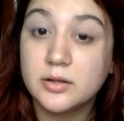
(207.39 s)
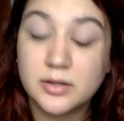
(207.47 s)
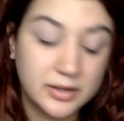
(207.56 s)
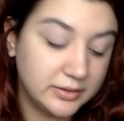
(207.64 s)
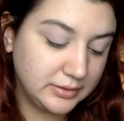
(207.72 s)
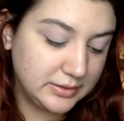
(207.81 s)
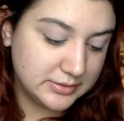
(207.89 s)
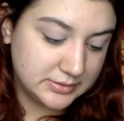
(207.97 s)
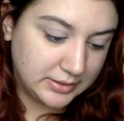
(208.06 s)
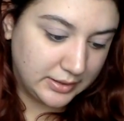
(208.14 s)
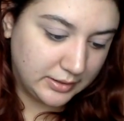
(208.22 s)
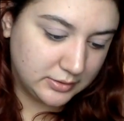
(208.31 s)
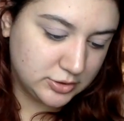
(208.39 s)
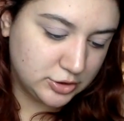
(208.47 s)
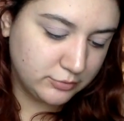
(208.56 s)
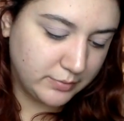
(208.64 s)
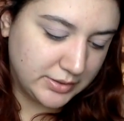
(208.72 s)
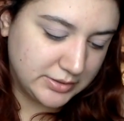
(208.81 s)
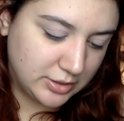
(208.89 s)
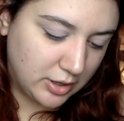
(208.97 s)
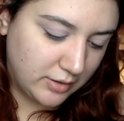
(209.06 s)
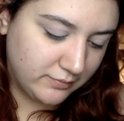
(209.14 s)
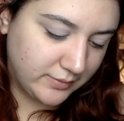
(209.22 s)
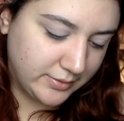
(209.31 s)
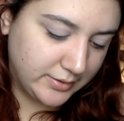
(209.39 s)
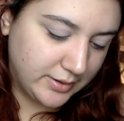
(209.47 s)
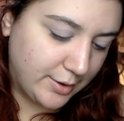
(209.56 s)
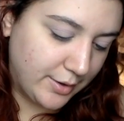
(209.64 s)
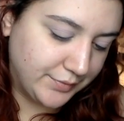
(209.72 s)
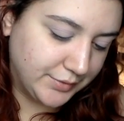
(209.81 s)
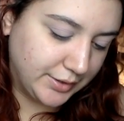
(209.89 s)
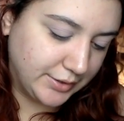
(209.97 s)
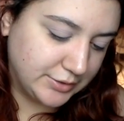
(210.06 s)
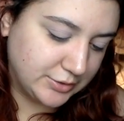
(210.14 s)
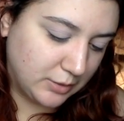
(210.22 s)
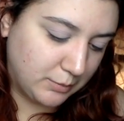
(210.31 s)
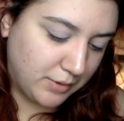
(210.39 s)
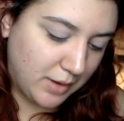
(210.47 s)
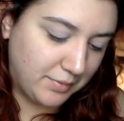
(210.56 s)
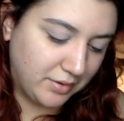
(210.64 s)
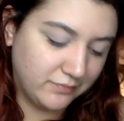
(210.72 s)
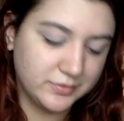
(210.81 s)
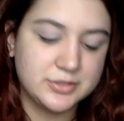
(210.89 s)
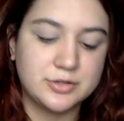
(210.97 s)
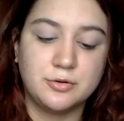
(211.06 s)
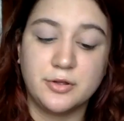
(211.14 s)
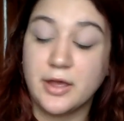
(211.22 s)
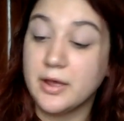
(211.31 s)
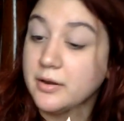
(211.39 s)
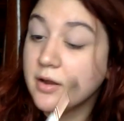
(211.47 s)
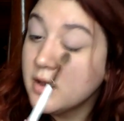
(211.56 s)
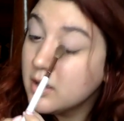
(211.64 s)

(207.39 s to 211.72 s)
at least 2 months off, and then I'll have to start prepping for school again.